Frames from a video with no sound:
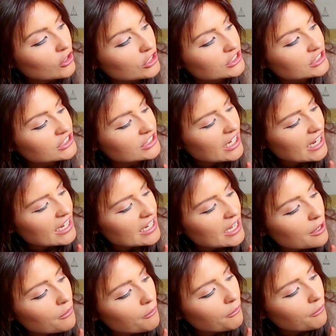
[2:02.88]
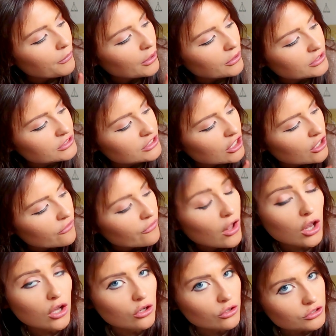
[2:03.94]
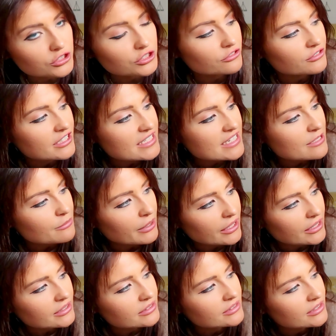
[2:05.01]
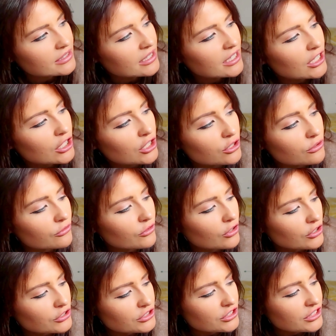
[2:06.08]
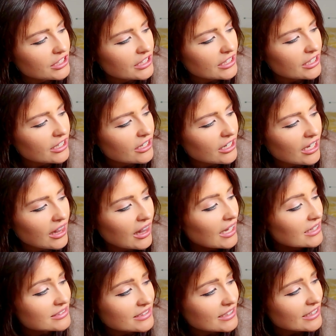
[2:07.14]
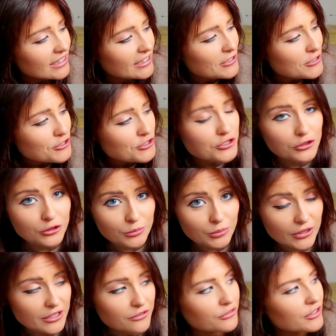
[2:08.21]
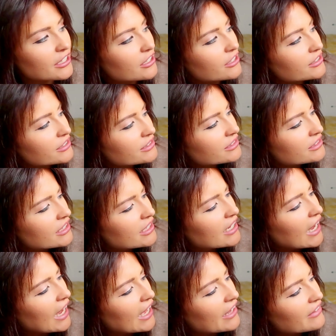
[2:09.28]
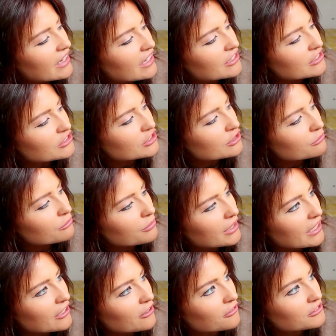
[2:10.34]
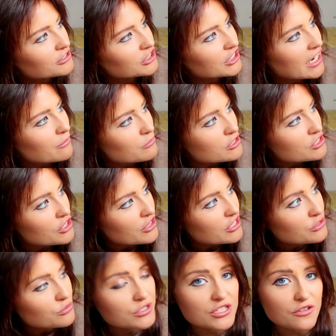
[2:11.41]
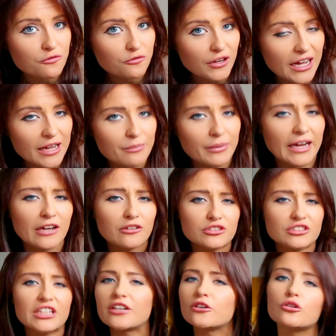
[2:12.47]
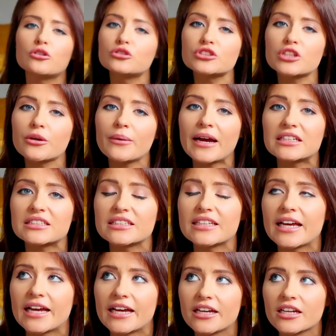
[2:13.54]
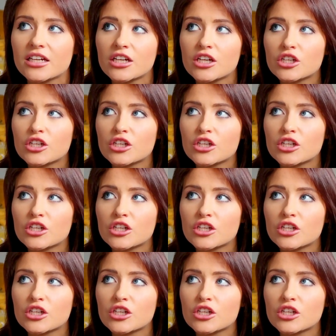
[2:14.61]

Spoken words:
got a box of luxury tea bags, you've got the classic shortbread fingers, and then some blackcurrant jam. So this was £5. They also had in there